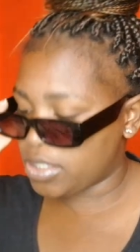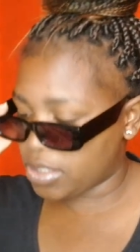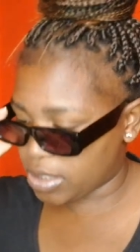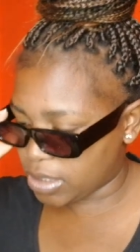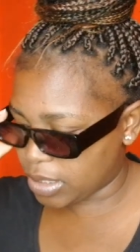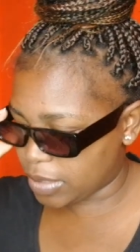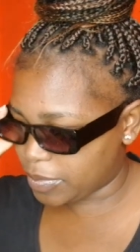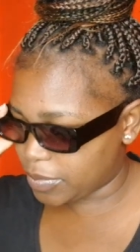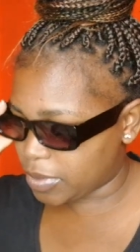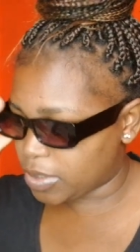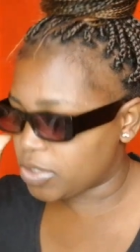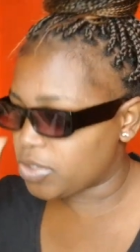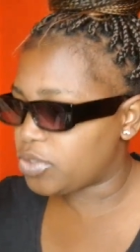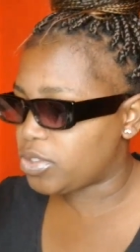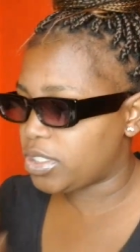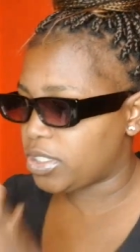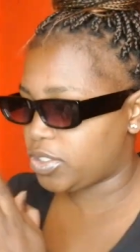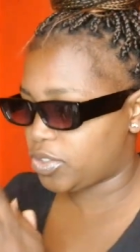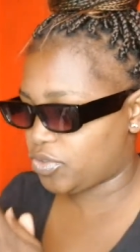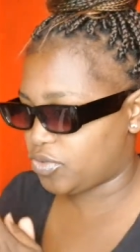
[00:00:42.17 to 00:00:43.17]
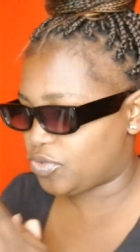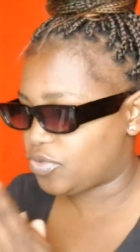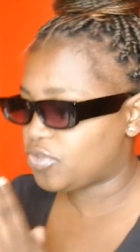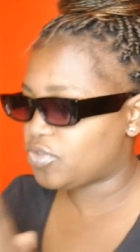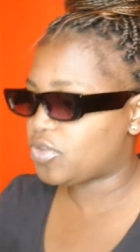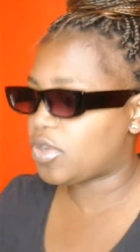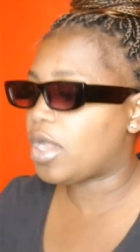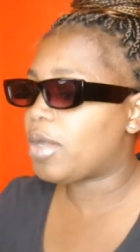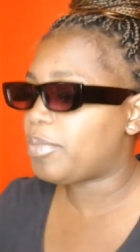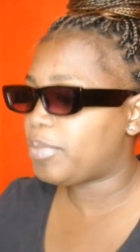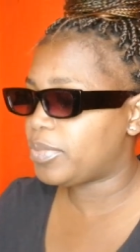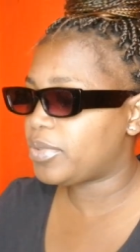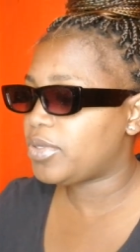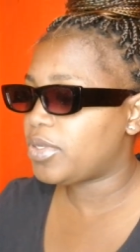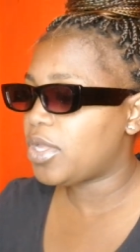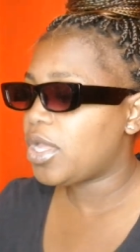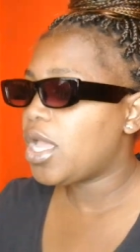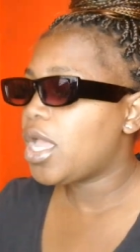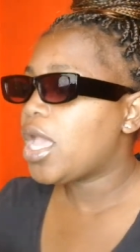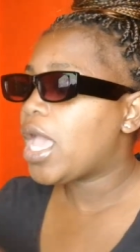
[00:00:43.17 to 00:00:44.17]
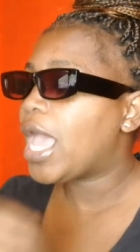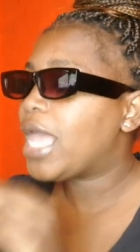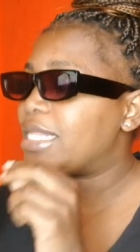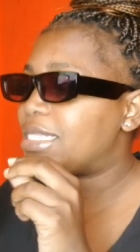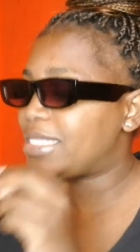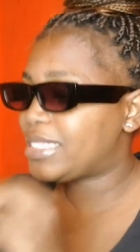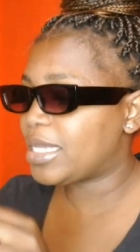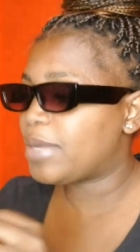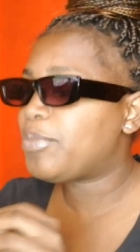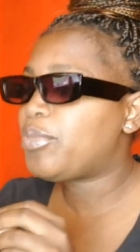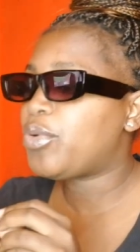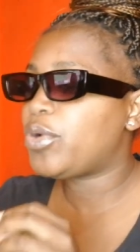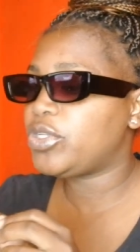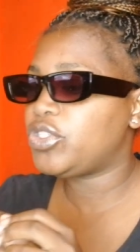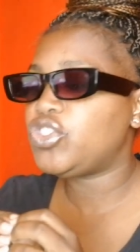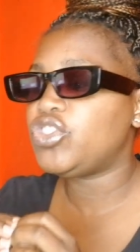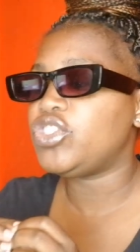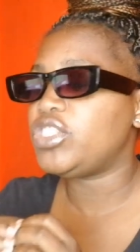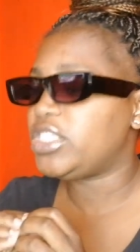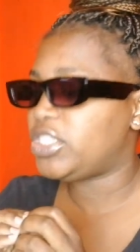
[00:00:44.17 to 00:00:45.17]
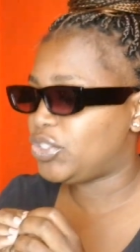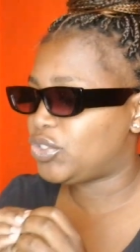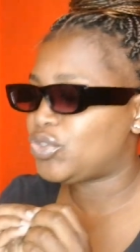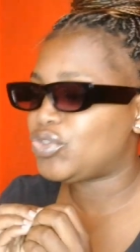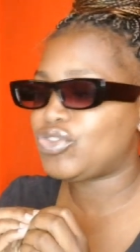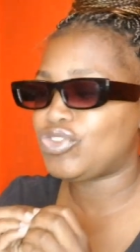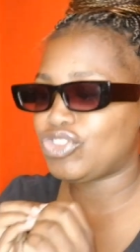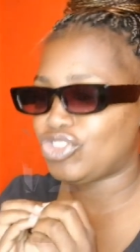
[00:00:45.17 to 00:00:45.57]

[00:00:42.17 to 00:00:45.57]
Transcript: Sims, you need to stop. At some point, you need to